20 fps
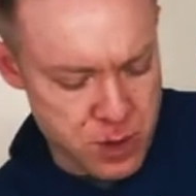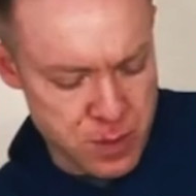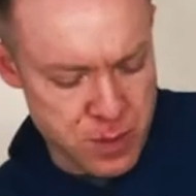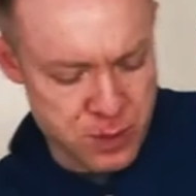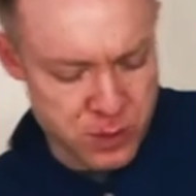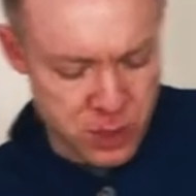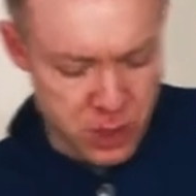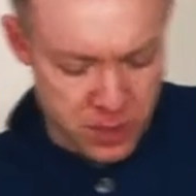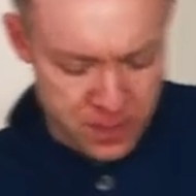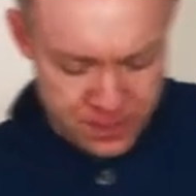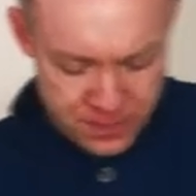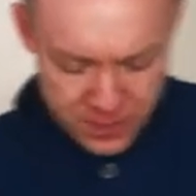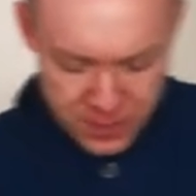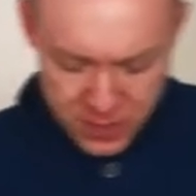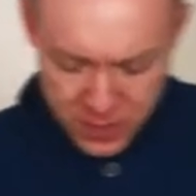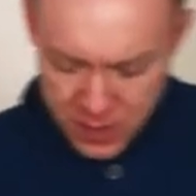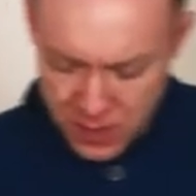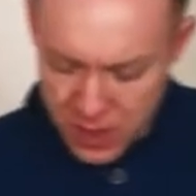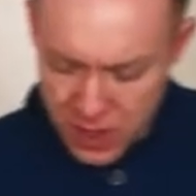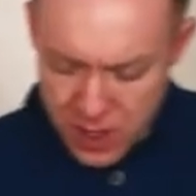pretty much gone.
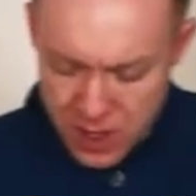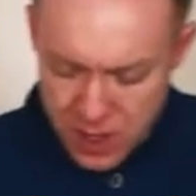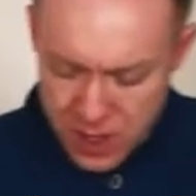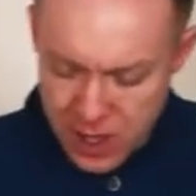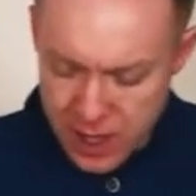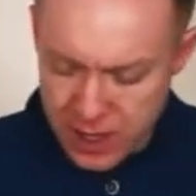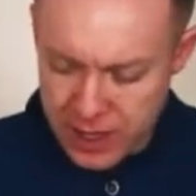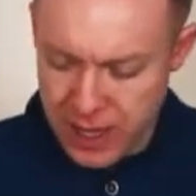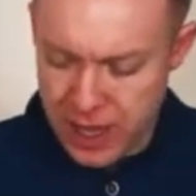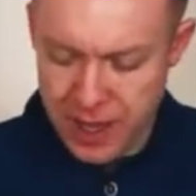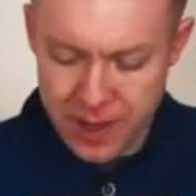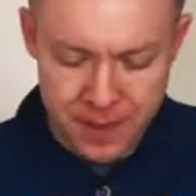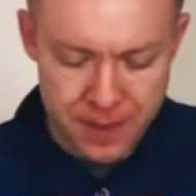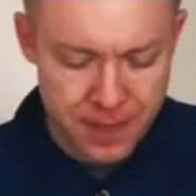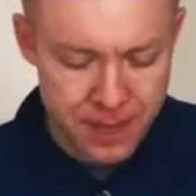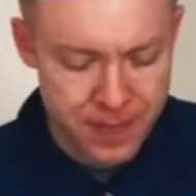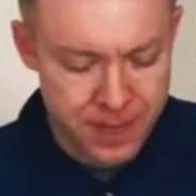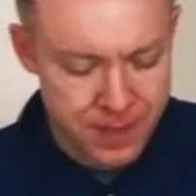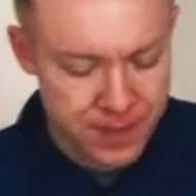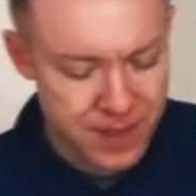Okay,
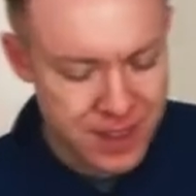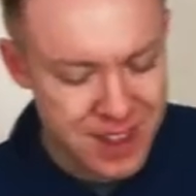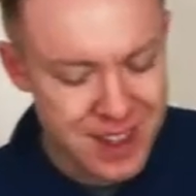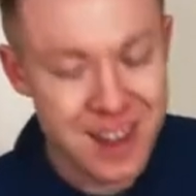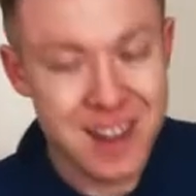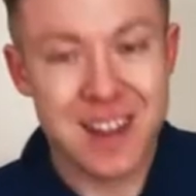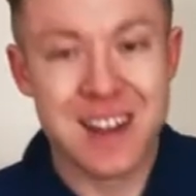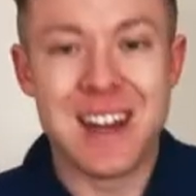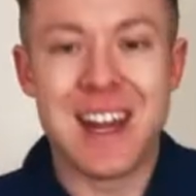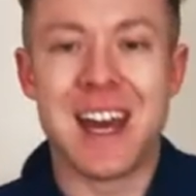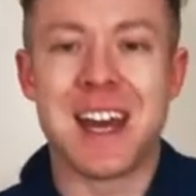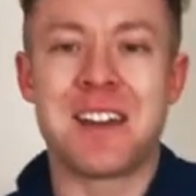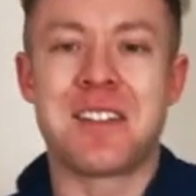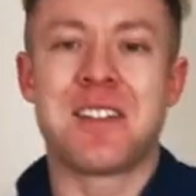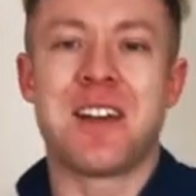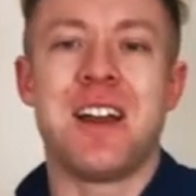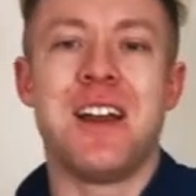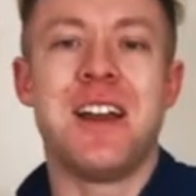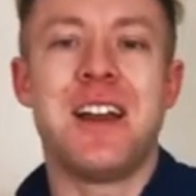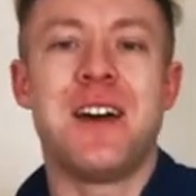
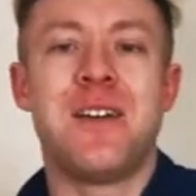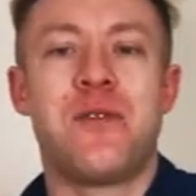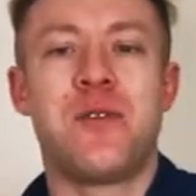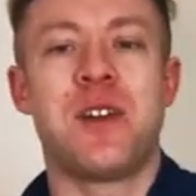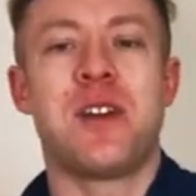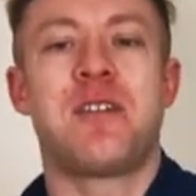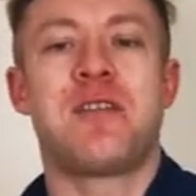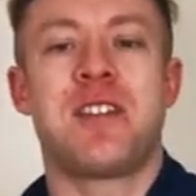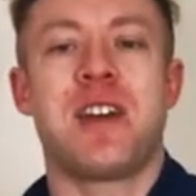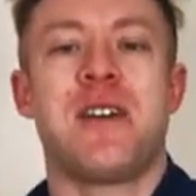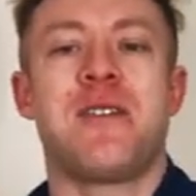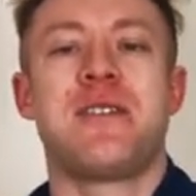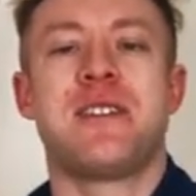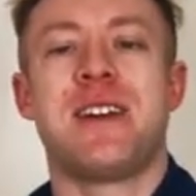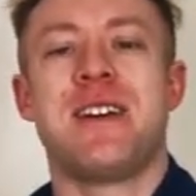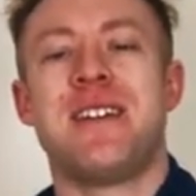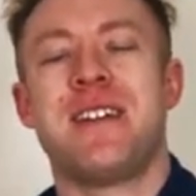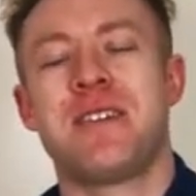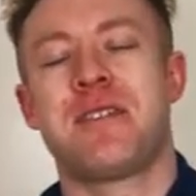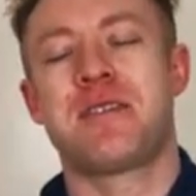next our lovely
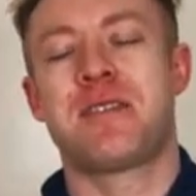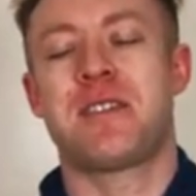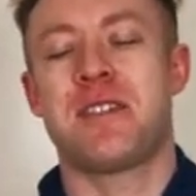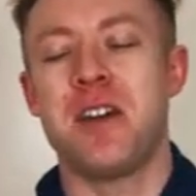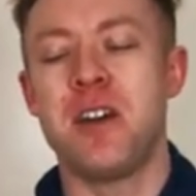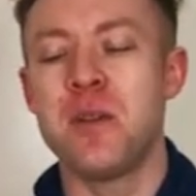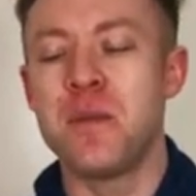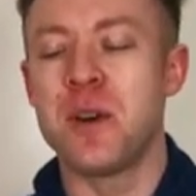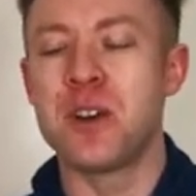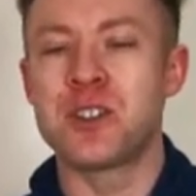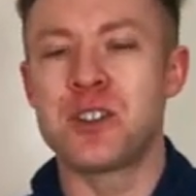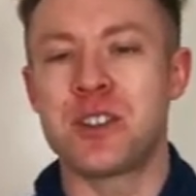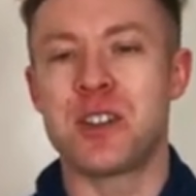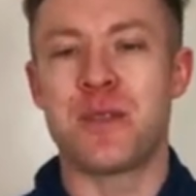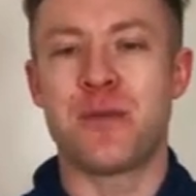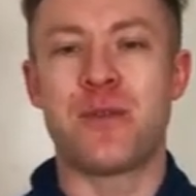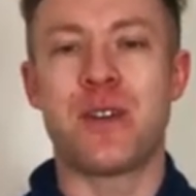sourdough. Now, so much of the